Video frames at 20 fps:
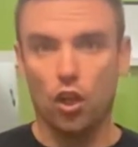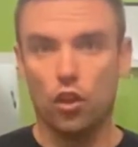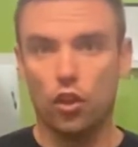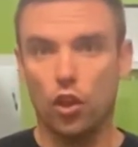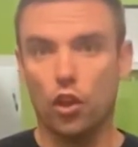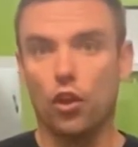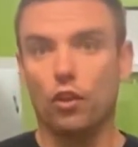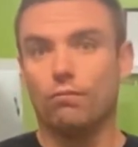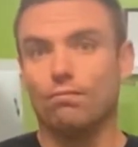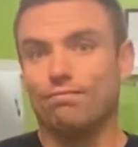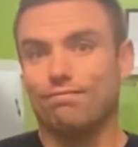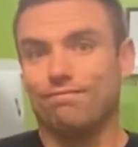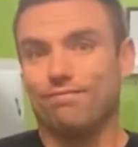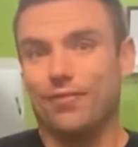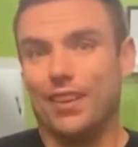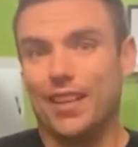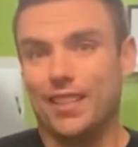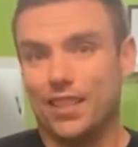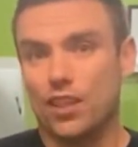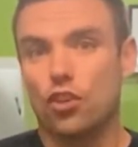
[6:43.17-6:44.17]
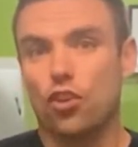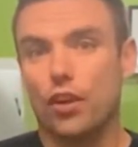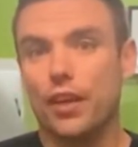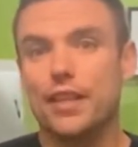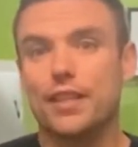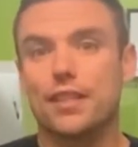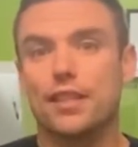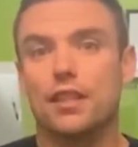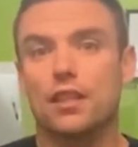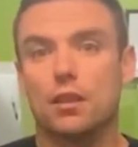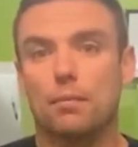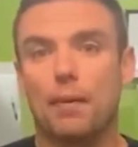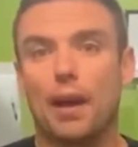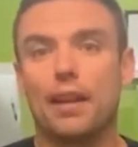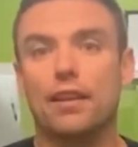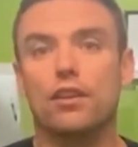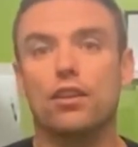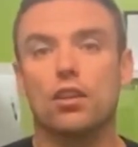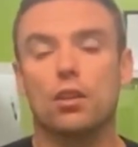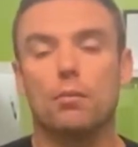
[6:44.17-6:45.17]
that is increasing the
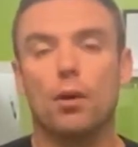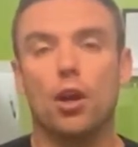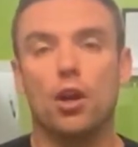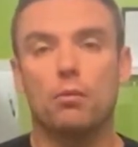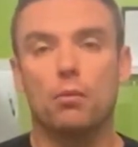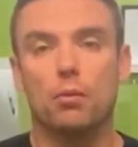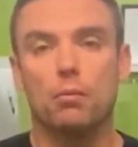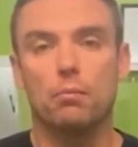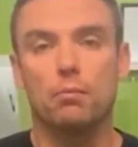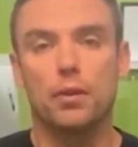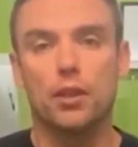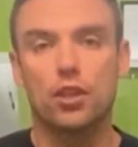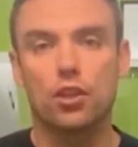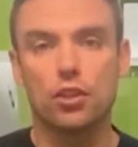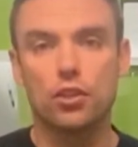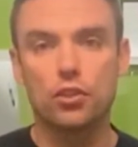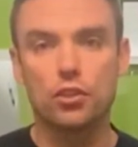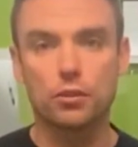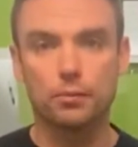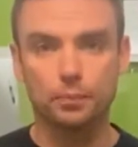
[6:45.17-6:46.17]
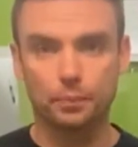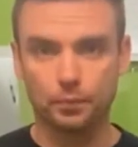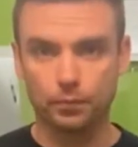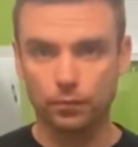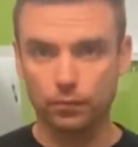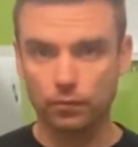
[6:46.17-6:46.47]
demand at the moment, because,